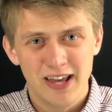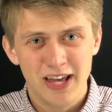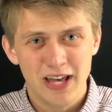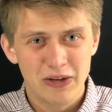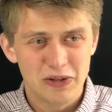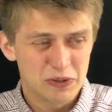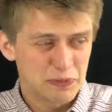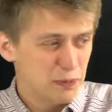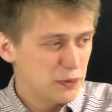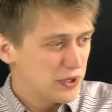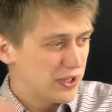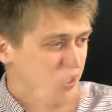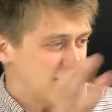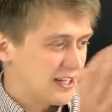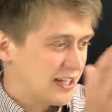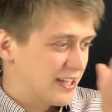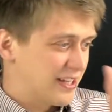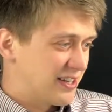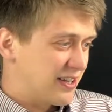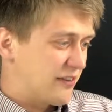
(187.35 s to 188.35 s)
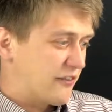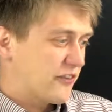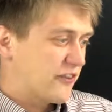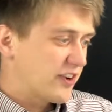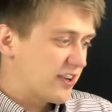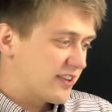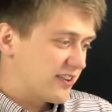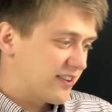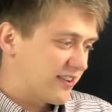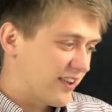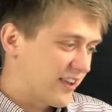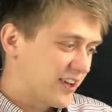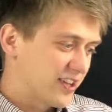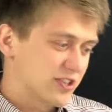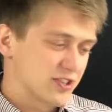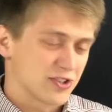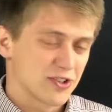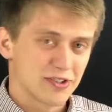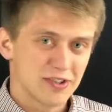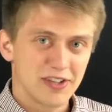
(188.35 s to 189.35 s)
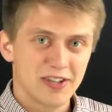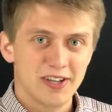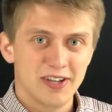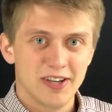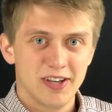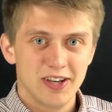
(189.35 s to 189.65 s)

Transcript: and was put in a different country